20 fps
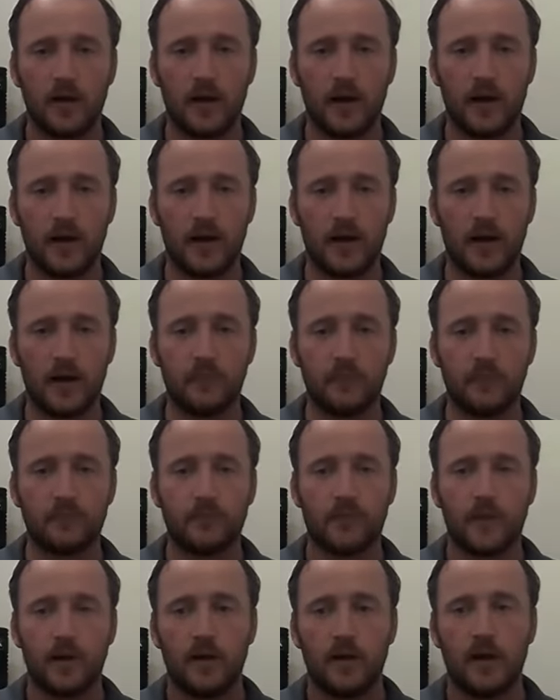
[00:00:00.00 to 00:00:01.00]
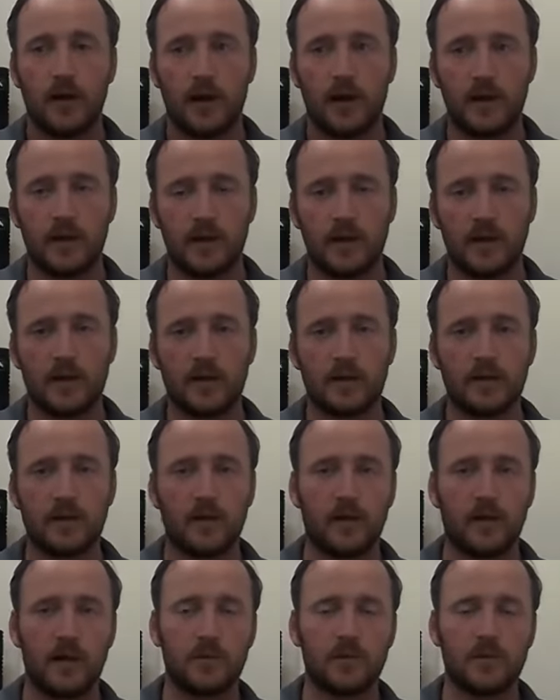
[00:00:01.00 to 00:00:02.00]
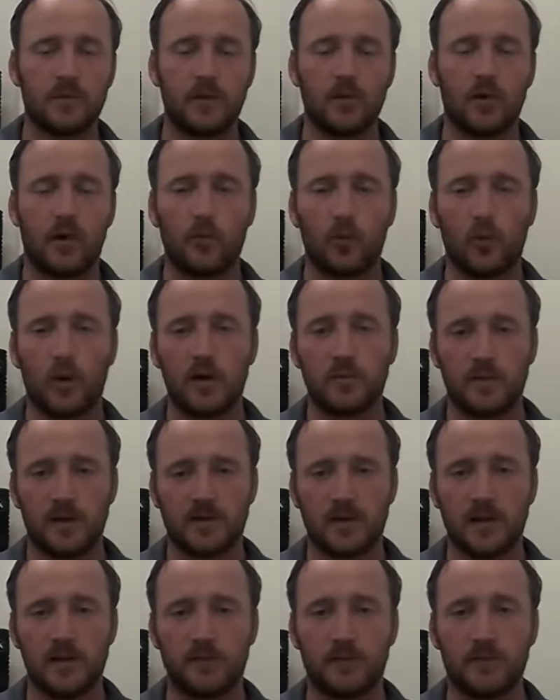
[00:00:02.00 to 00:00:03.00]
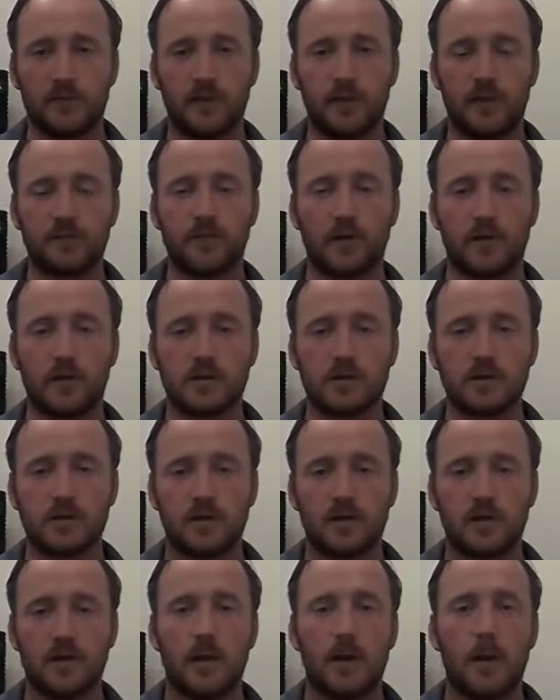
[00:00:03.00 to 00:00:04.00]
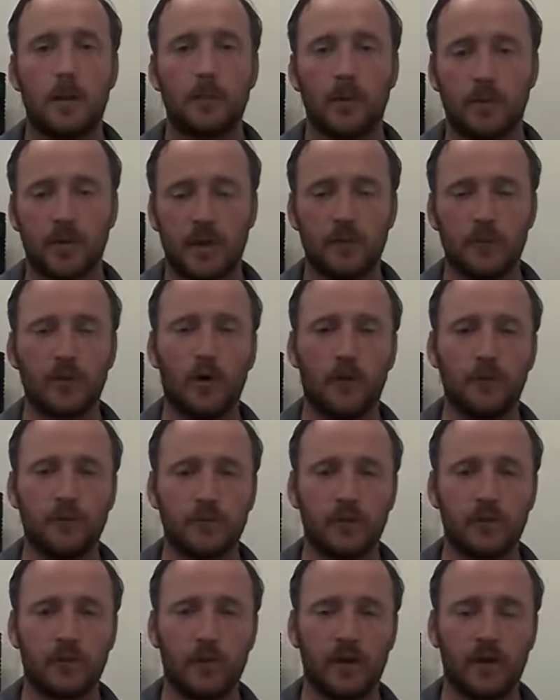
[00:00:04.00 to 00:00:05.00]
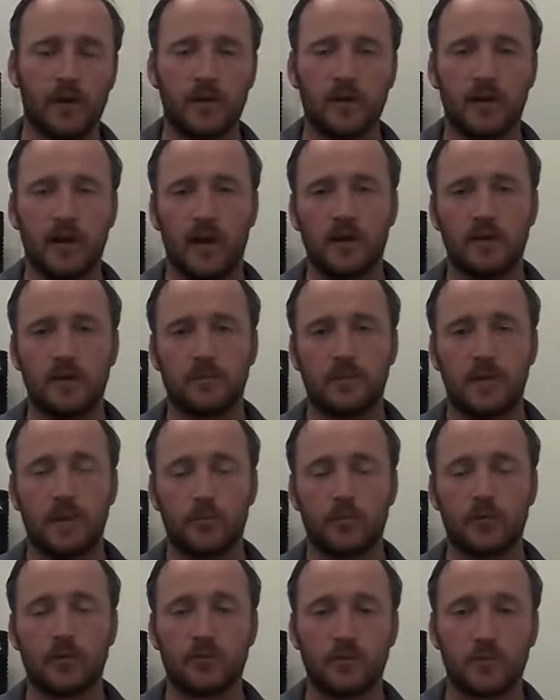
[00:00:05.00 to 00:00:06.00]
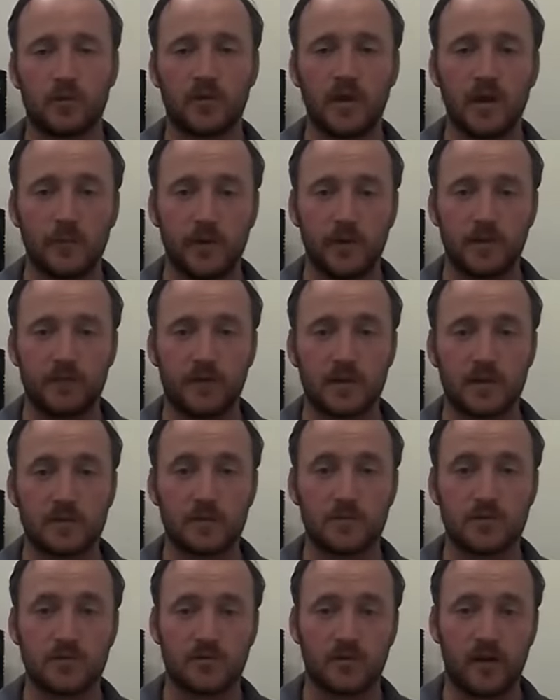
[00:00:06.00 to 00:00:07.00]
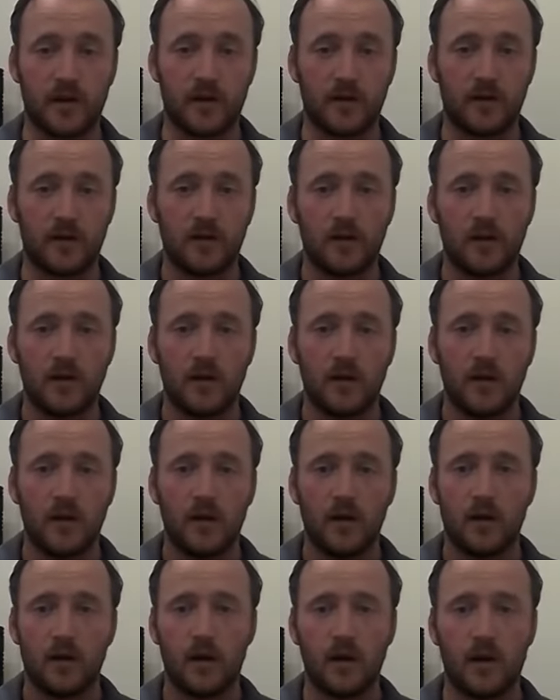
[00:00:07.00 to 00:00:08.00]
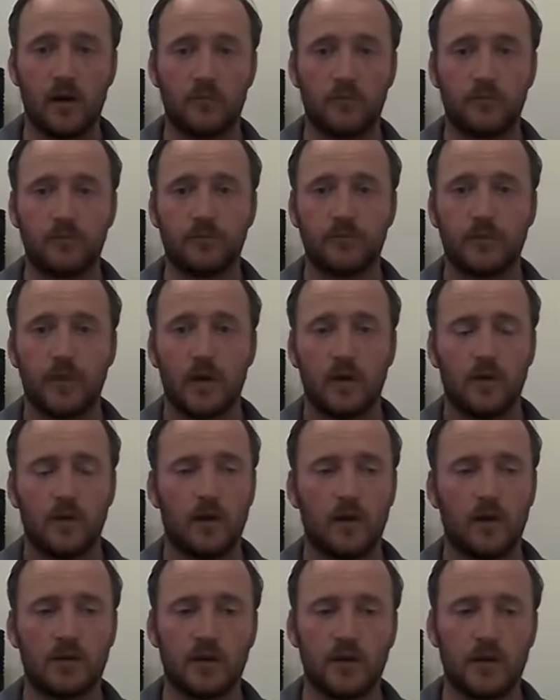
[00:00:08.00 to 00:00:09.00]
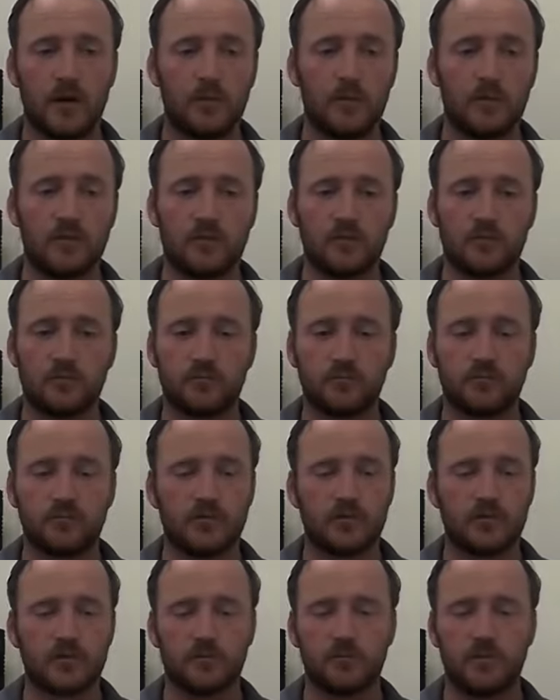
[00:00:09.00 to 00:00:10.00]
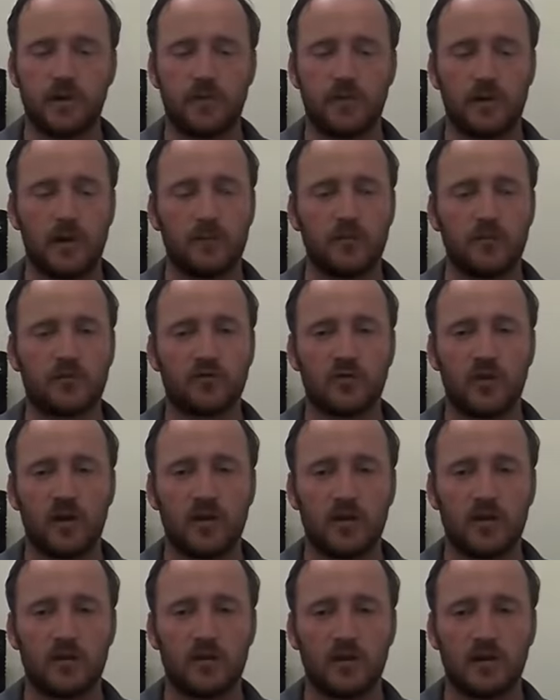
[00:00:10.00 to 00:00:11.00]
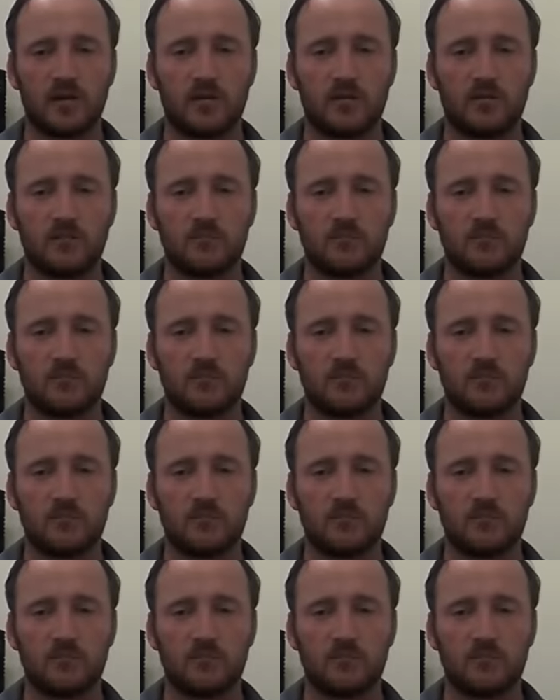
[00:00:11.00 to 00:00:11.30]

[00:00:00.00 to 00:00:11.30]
um, and again, I was a bit overwhelmed myself at first, but became comfortable with it, and people were, were seeing the benefits, which was great. Um, I, I, was some people I was treating that